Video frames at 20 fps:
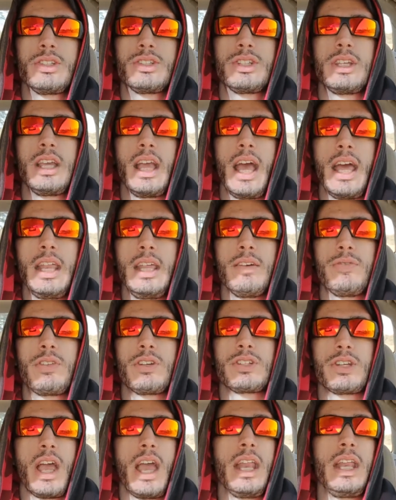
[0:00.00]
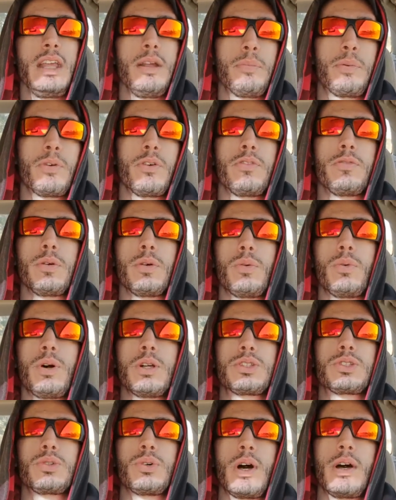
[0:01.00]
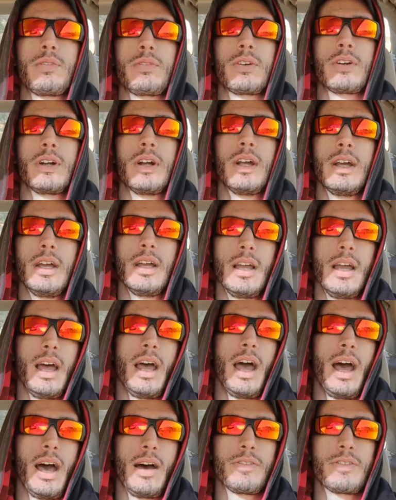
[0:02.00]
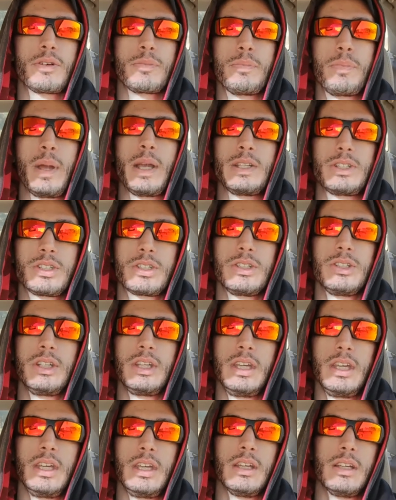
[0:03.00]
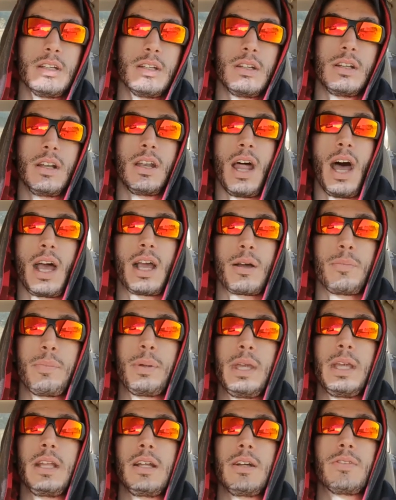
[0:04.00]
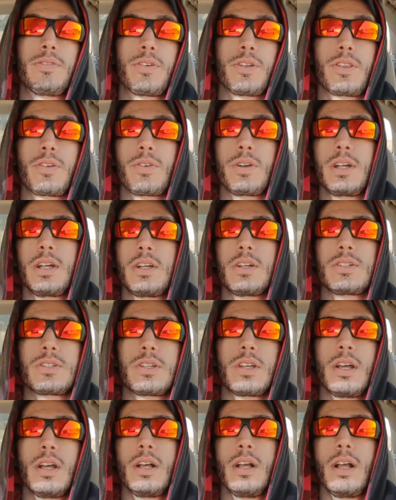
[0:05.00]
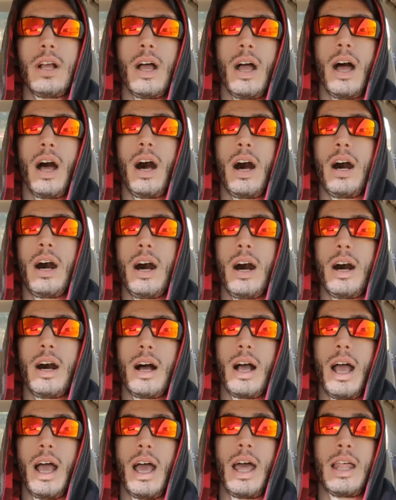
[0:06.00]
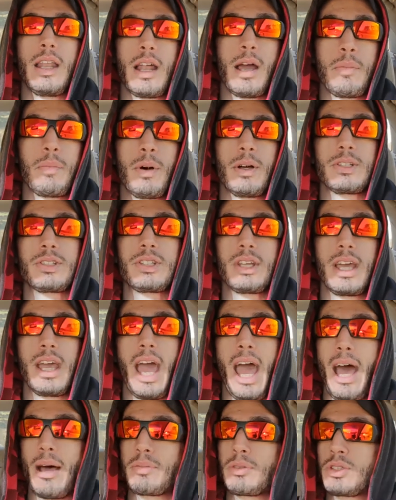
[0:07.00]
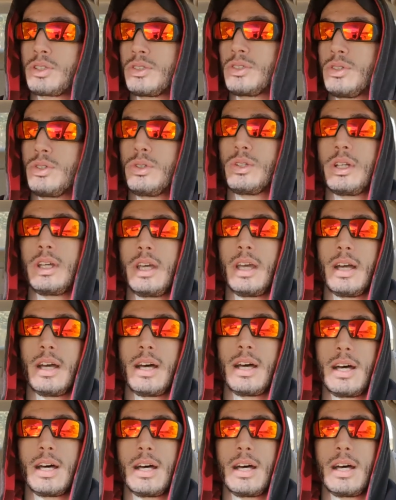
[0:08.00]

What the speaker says: See any if there's any improvement whatsoever after basically not competing for 3 years. And I must say, absolutely.